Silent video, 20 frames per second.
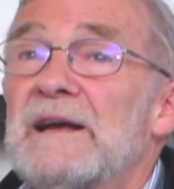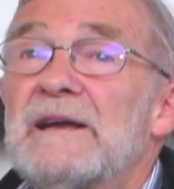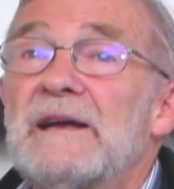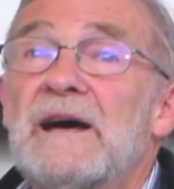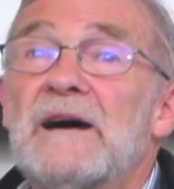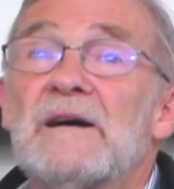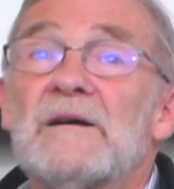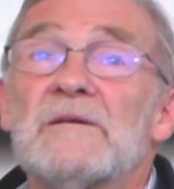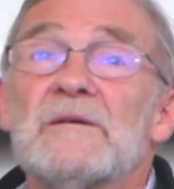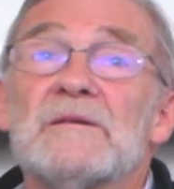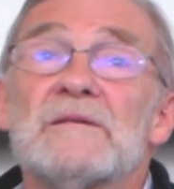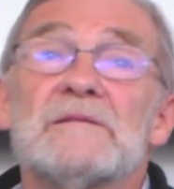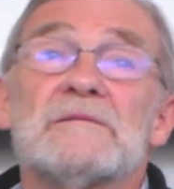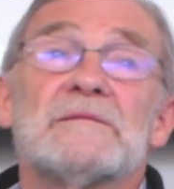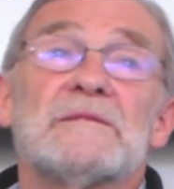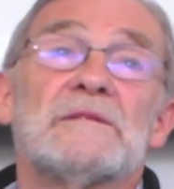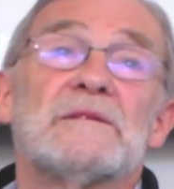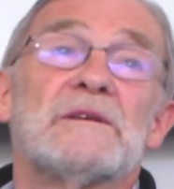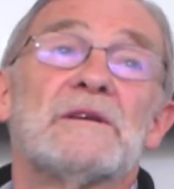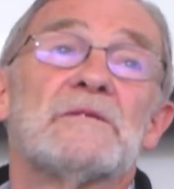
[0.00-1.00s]
Now,
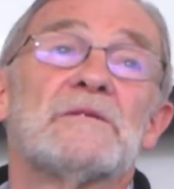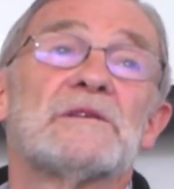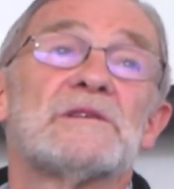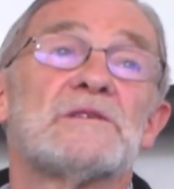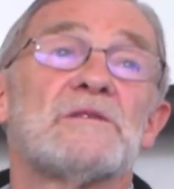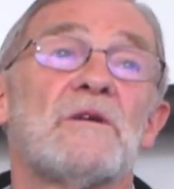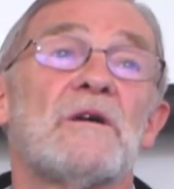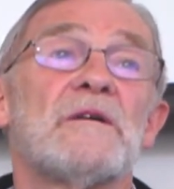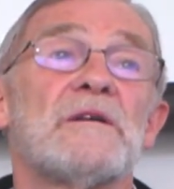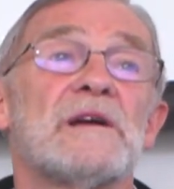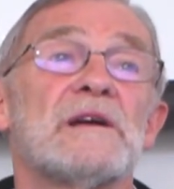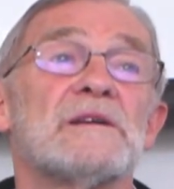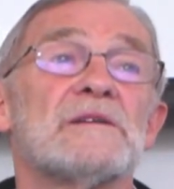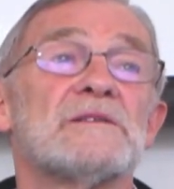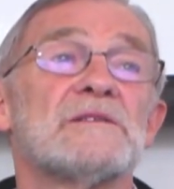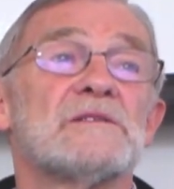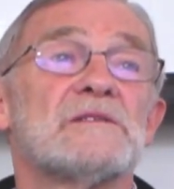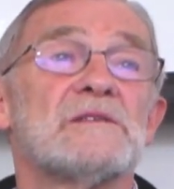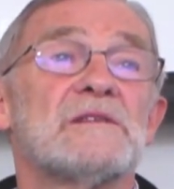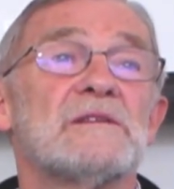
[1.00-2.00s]
you
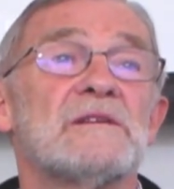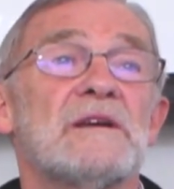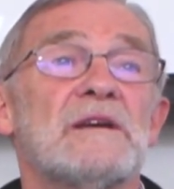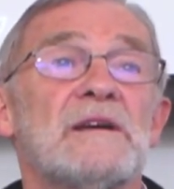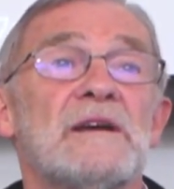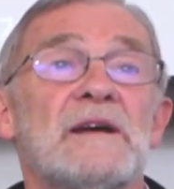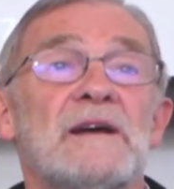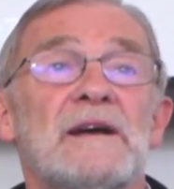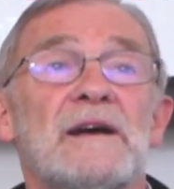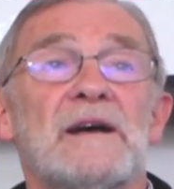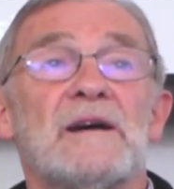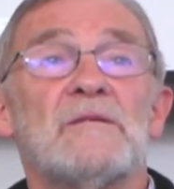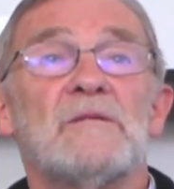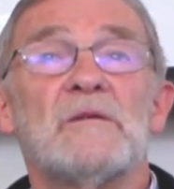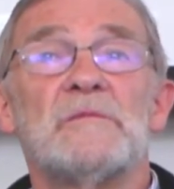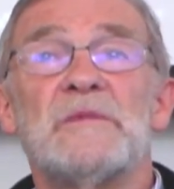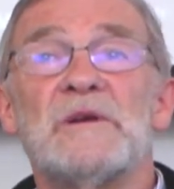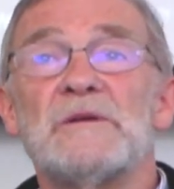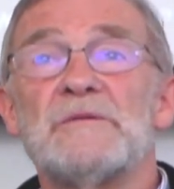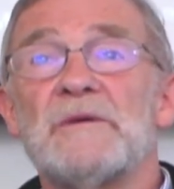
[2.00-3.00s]
historians
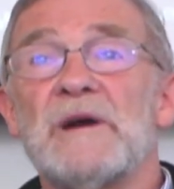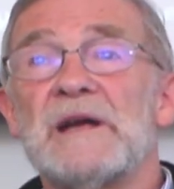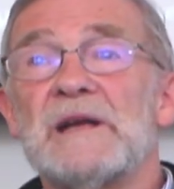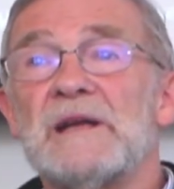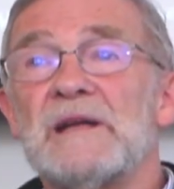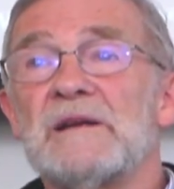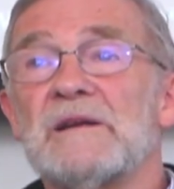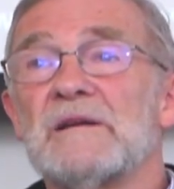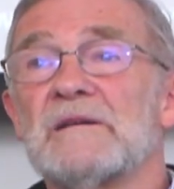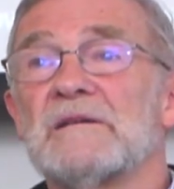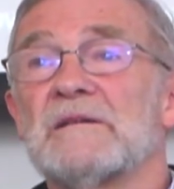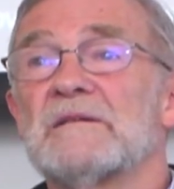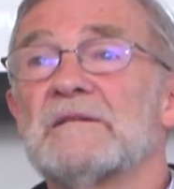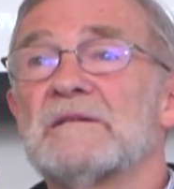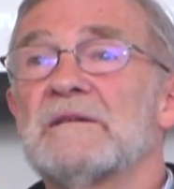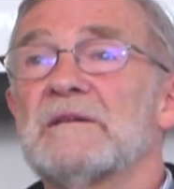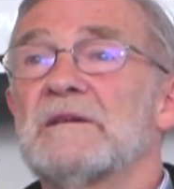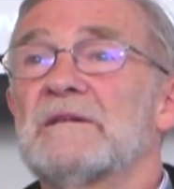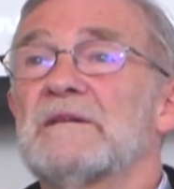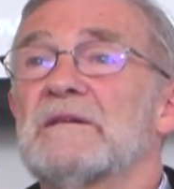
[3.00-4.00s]
will be writing
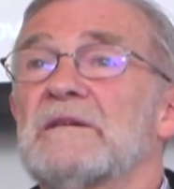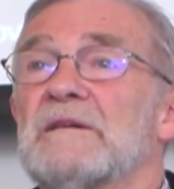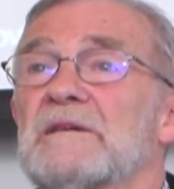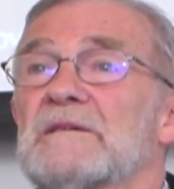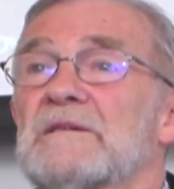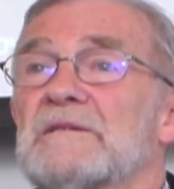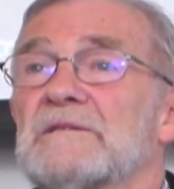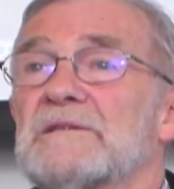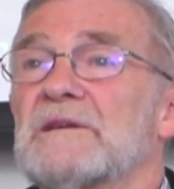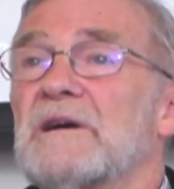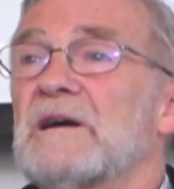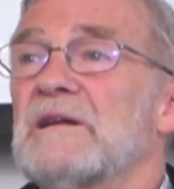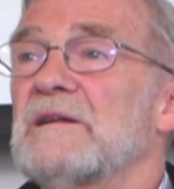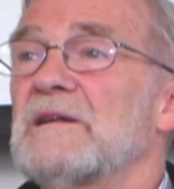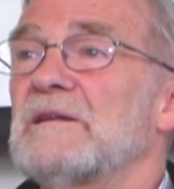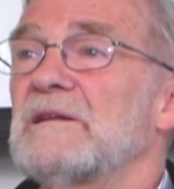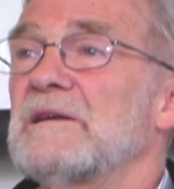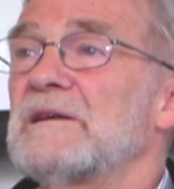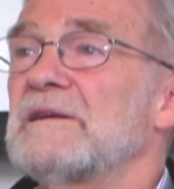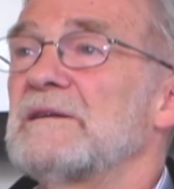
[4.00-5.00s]

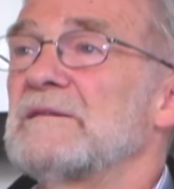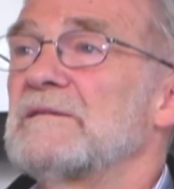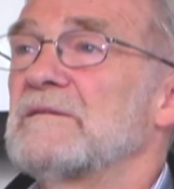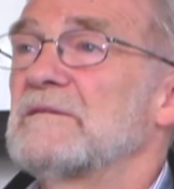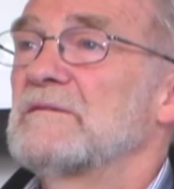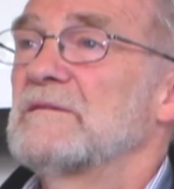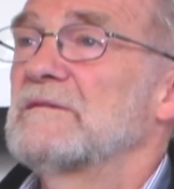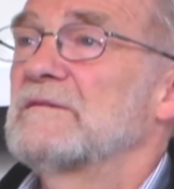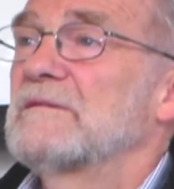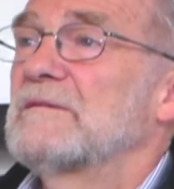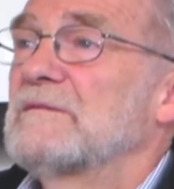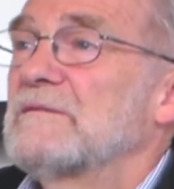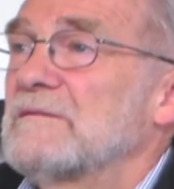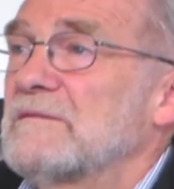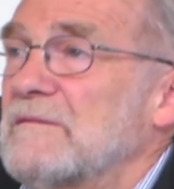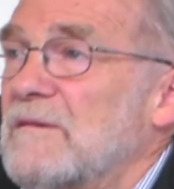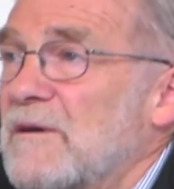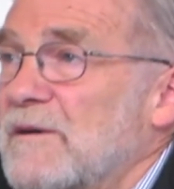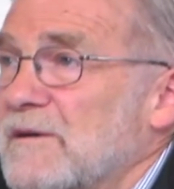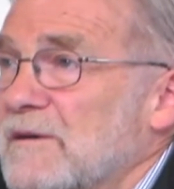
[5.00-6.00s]
scholarly
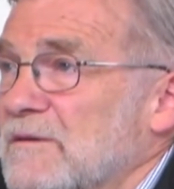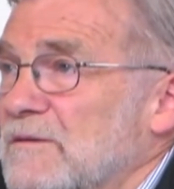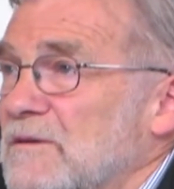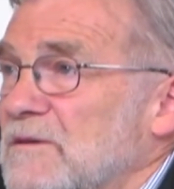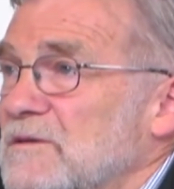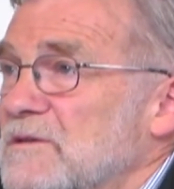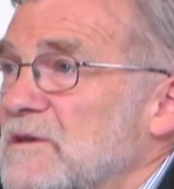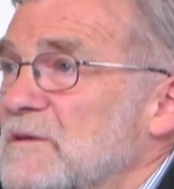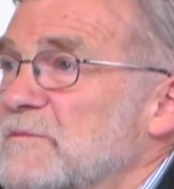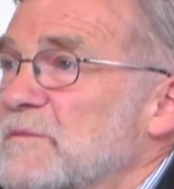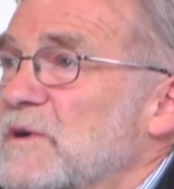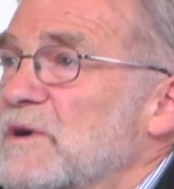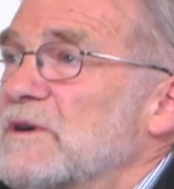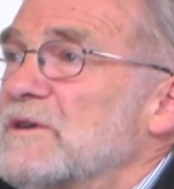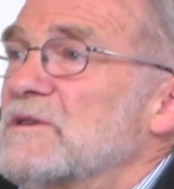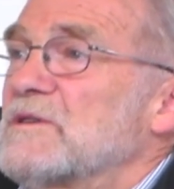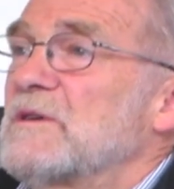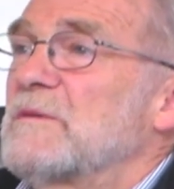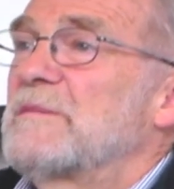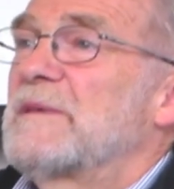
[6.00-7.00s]
articles and
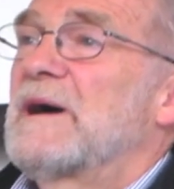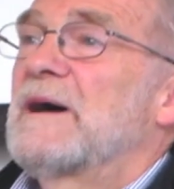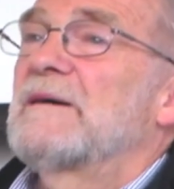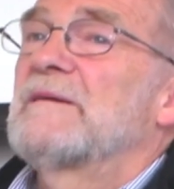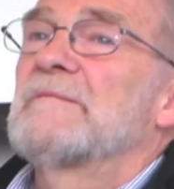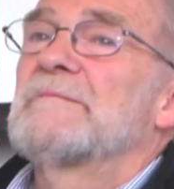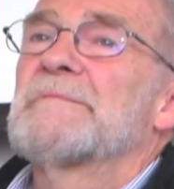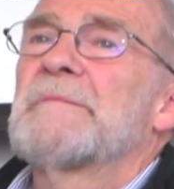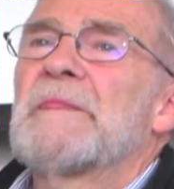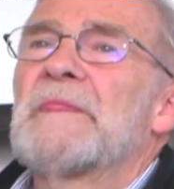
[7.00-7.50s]
books about